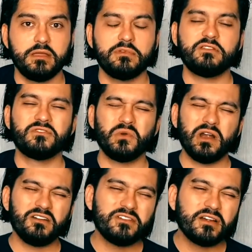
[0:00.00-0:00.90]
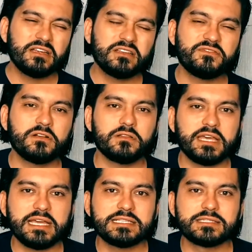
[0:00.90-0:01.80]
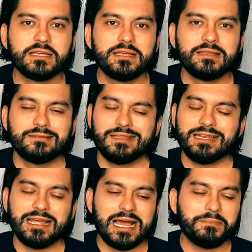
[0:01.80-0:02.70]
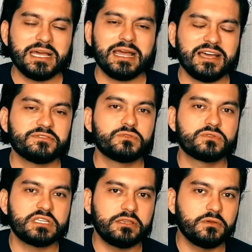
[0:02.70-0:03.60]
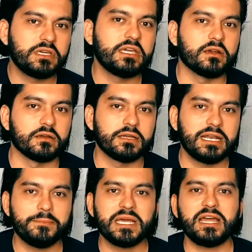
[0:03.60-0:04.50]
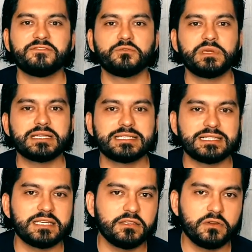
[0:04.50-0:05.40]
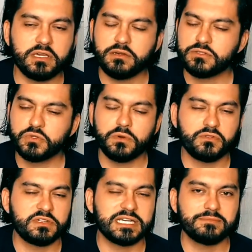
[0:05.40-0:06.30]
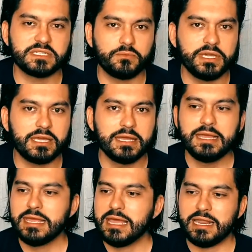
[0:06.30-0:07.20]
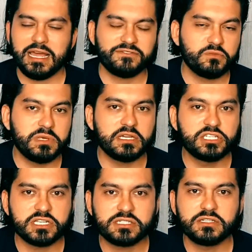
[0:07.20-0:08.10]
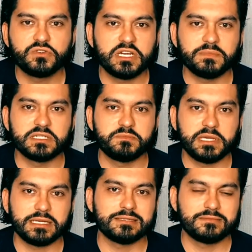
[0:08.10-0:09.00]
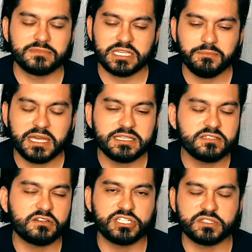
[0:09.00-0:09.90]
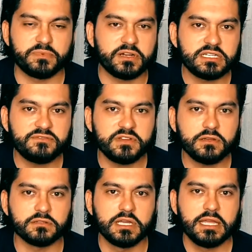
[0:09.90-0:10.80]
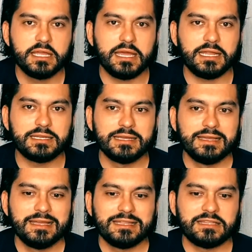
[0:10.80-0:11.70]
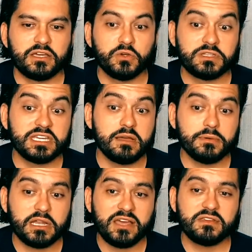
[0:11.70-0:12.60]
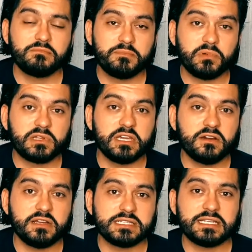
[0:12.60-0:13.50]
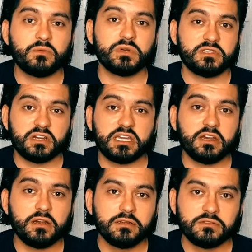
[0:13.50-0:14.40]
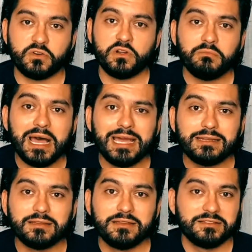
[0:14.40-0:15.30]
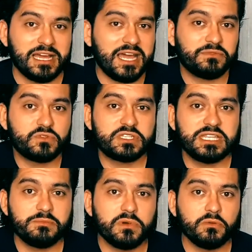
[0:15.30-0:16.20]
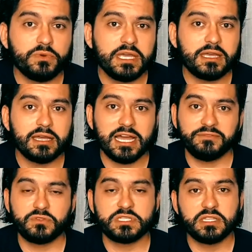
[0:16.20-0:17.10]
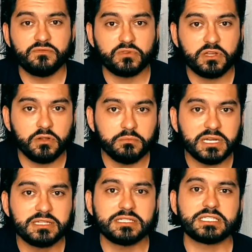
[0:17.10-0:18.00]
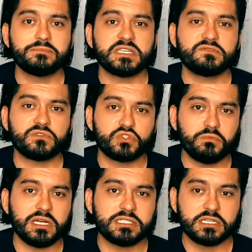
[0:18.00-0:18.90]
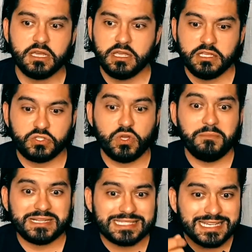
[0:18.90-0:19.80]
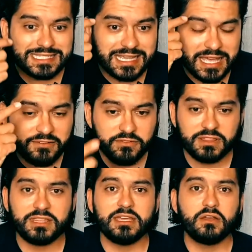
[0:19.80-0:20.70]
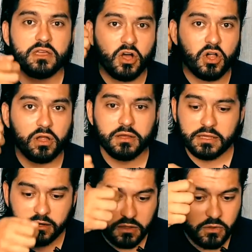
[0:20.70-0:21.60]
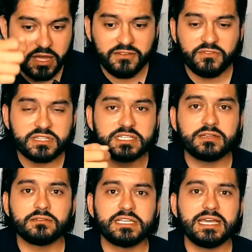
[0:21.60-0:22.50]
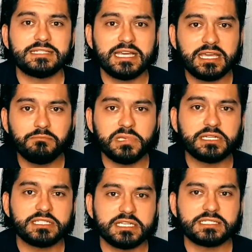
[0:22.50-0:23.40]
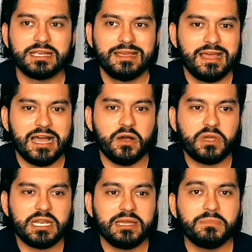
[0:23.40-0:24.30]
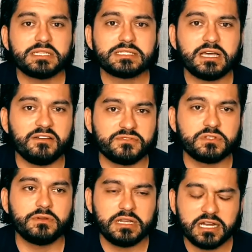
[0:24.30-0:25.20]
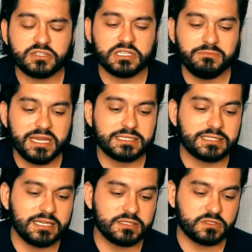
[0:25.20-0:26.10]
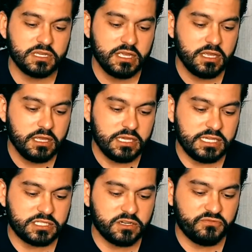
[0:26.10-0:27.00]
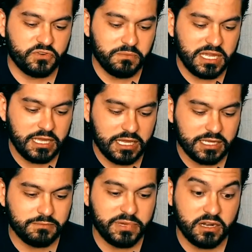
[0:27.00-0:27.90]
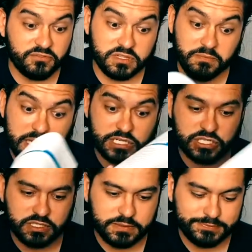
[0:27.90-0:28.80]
But if you are a very difficult case, then I'm going to have to see you here, and I'm going to have to be assessing you here 2 or 3 times a week, and have to be adjusting treatments, because some cases are just very difficult. And the good thing about having people here is that when they're here, they're all mine. I have to see them all week. I have to see them for the whole month, and sometimes for 2 months. So I'm assessing everything, every single day, taking blood tests. How can I miss stuff? So it actually makes things easier for me and better for the patient.